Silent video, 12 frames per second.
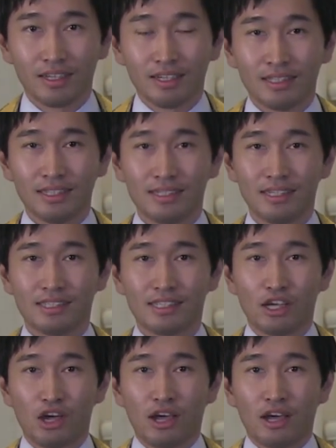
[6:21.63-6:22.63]
This is
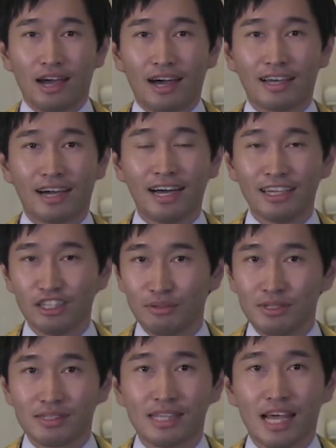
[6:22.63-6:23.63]
a kind of
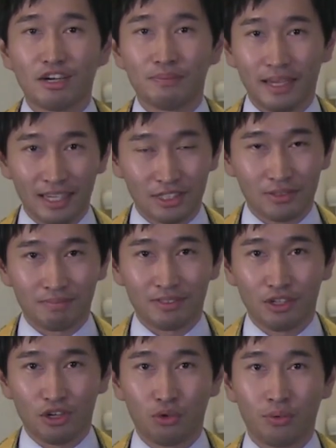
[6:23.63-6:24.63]
salvation
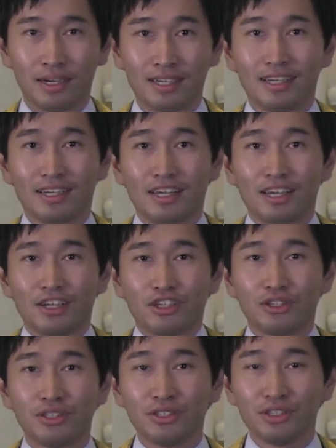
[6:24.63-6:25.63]
or
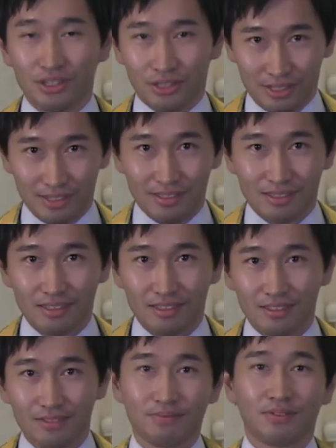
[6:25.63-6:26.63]
good news
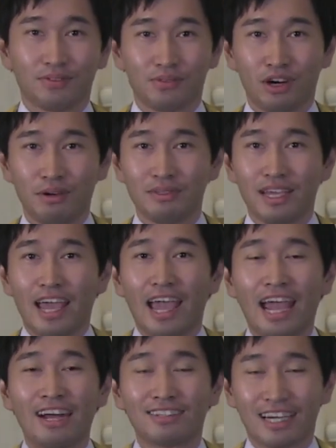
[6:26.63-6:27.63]
from
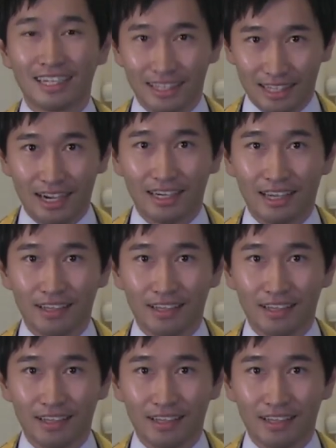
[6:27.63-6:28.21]
El Cantare.